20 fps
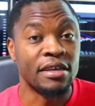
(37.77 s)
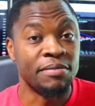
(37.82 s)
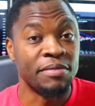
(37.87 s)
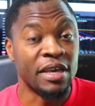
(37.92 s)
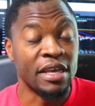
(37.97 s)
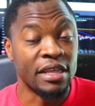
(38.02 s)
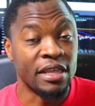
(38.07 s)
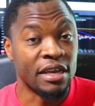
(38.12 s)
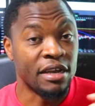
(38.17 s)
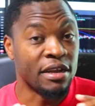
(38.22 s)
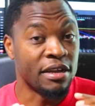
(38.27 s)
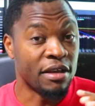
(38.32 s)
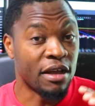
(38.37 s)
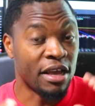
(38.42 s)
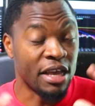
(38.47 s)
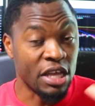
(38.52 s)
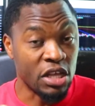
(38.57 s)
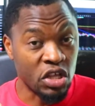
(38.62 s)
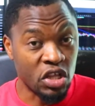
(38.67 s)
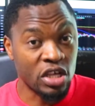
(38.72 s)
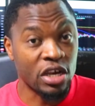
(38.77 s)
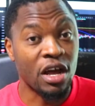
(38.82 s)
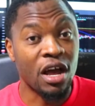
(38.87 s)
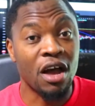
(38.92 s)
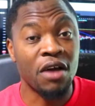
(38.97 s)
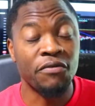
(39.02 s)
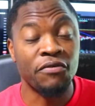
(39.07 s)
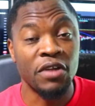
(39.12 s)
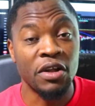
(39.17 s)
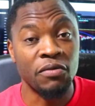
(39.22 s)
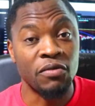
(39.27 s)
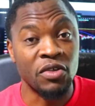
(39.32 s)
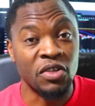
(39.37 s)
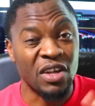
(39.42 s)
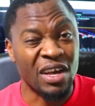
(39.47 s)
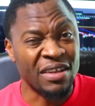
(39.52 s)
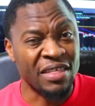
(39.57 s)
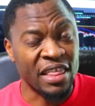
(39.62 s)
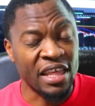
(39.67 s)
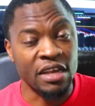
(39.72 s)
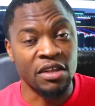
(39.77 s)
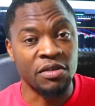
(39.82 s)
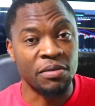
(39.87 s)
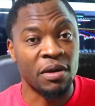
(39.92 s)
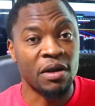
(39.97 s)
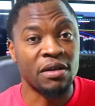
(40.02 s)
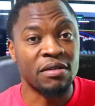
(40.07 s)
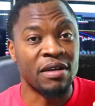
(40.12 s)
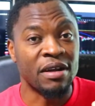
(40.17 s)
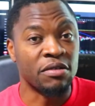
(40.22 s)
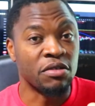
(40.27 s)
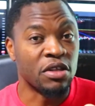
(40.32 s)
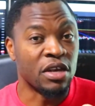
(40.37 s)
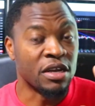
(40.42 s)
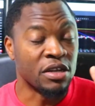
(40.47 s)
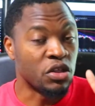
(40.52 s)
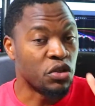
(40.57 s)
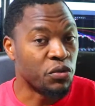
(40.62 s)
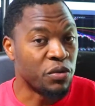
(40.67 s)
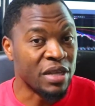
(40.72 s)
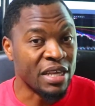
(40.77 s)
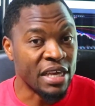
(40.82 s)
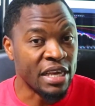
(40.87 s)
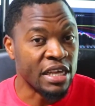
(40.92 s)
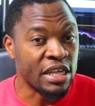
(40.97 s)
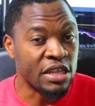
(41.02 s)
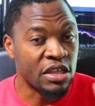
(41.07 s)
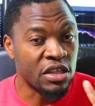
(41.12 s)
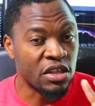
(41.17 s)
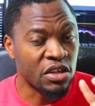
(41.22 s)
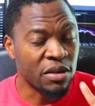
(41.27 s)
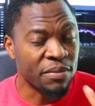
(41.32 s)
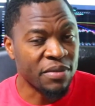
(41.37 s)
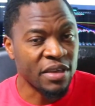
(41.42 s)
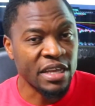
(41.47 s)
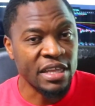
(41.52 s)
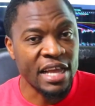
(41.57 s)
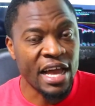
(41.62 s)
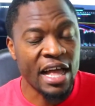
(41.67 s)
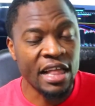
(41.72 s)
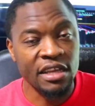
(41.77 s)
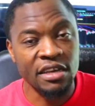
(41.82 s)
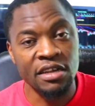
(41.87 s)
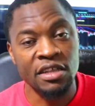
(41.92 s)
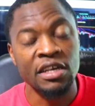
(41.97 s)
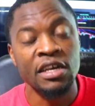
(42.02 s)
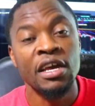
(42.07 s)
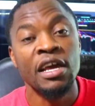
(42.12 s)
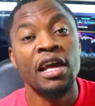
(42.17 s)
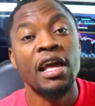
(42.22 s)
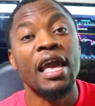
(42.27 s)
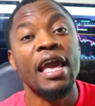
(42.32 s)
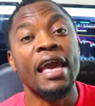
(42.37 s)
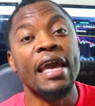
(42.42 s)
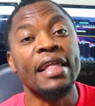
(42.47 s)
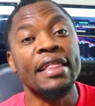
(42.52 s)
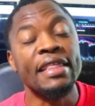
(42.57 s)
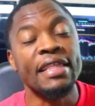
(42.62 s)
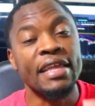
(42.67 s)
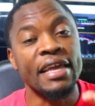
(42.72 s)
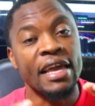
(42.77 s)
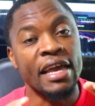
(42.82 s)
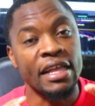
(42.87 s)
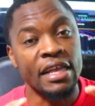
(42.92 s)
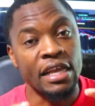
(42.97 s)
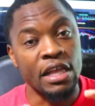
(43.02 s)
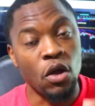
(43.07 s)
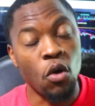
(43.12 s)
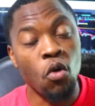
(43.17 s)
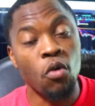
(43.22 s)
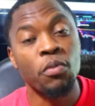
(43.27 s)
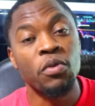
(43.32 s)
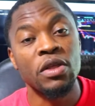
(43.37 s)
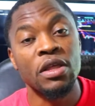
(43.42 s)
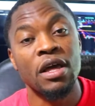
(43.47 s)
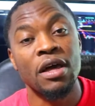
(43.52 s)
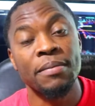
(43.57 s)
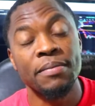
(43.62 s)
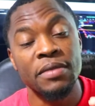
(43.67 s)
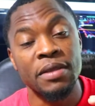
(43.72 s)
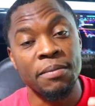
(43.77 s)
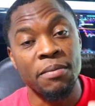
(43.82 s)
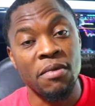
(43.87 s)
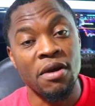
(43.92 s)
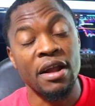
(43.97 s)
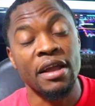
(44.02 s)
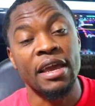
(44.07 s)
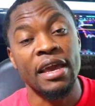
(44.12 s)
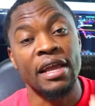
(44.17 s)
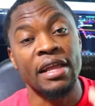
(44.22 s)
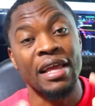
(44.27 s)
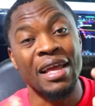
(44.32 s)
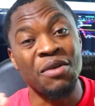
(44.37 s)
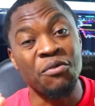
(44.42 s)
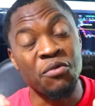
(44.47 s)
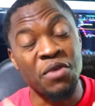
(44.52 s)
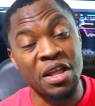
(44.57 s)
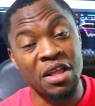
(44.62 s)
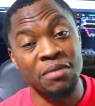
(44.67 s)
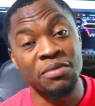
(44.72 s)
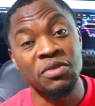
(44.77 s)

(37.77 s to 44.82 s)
I mean the initial offering was I think it's about around uh, twenty something dollars, and then it opened up the market and went